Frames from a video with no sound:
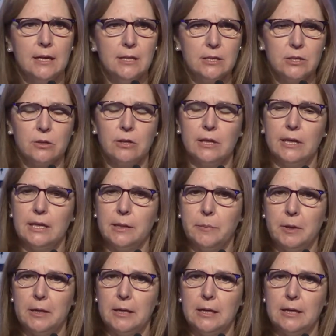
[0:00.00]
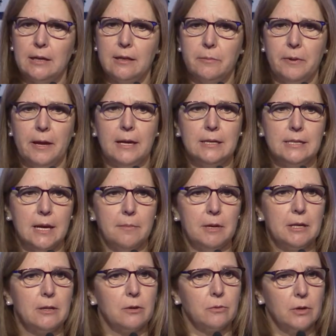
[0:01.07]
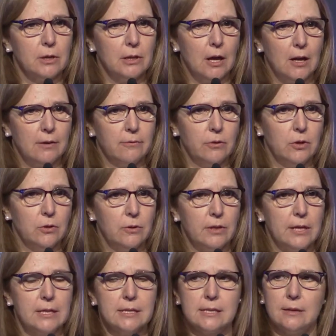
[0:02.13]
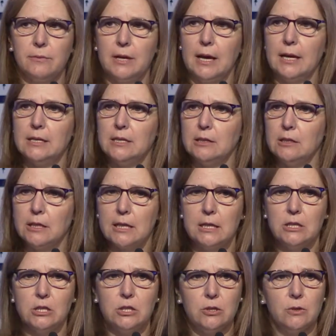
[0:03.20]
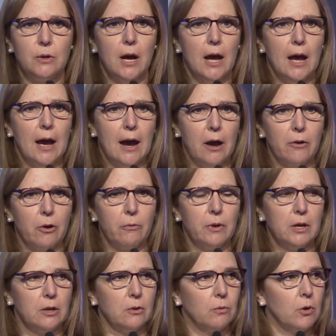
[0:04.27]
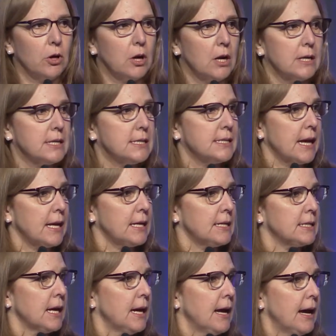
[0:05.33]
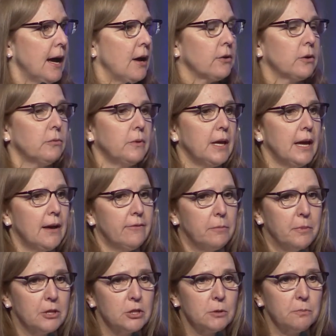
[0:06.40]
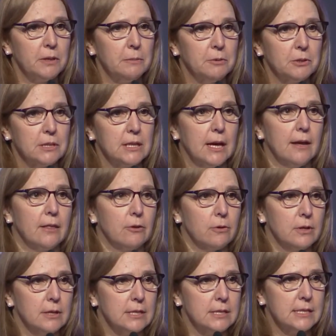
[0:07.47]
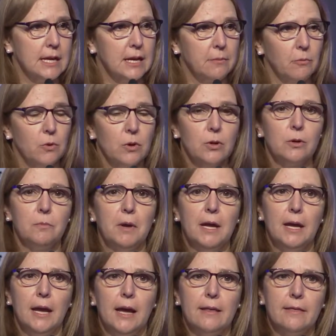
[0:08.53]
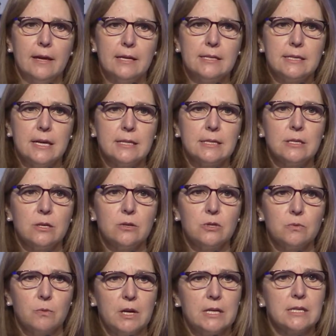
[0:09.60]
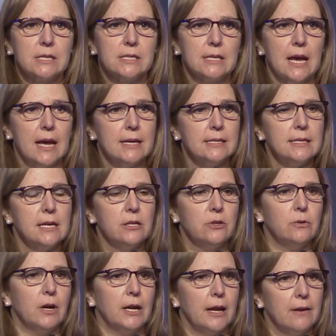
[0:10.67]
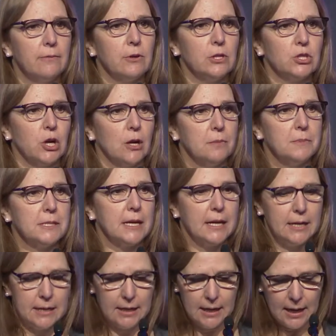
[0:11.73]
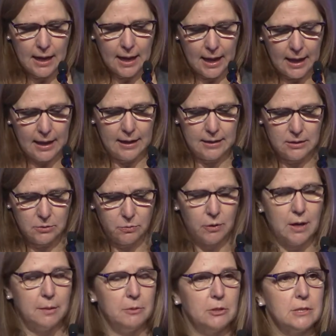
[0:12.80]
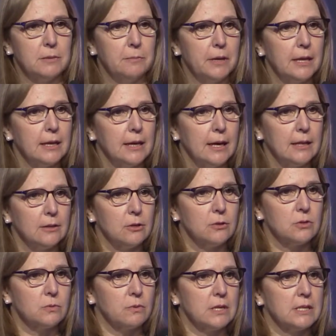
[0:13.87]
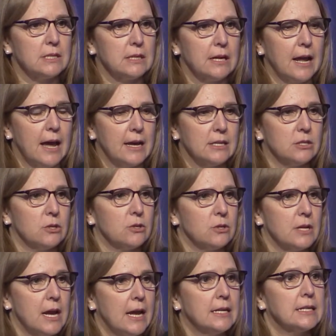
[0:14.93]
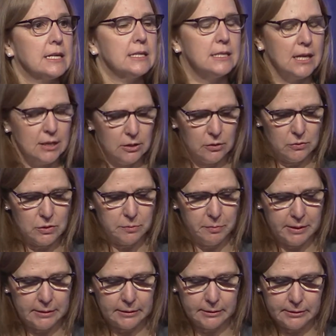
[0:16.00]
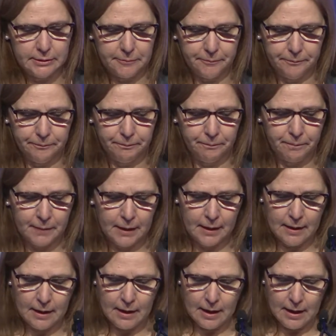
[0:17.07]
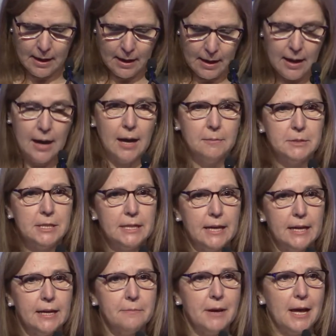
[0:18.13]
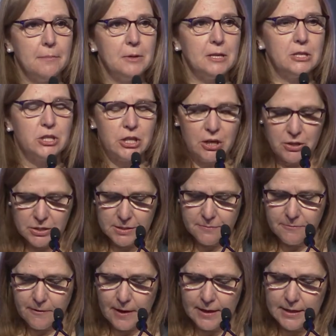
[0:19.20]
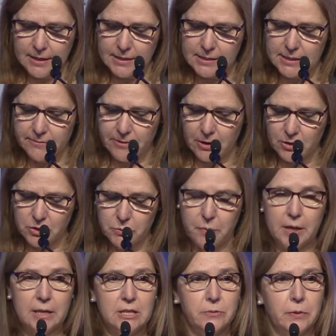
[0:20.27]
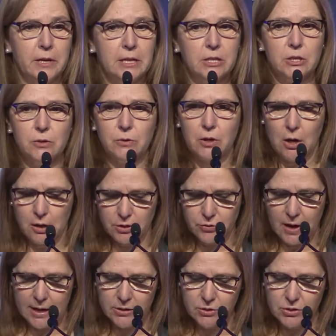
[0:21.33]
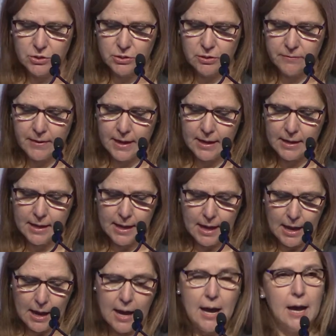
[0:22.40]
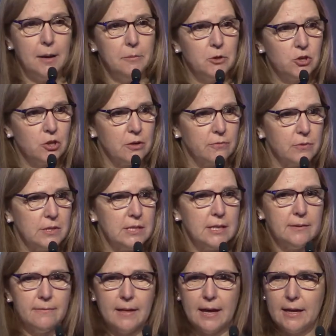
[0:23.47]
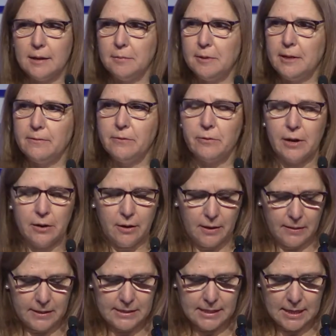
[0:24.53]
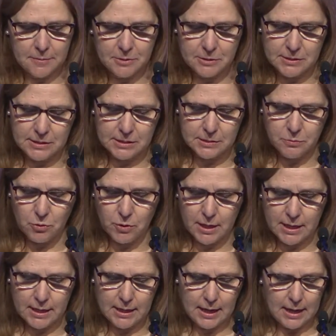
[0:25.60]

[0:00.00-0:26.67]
Certainly at the beginning of the pandemic, there were a lot of new things that we had to look into. How are we going to work on site? How can we have a bunch of people together in the same room? They assess those risks as they do on every job site, and we're able to mitigate those risks and hazards and continue to build. Um, today, I'm happy to share some findings of our 2022 contractor survey. Um, you should have received that. I believe they're out on the tables this morning.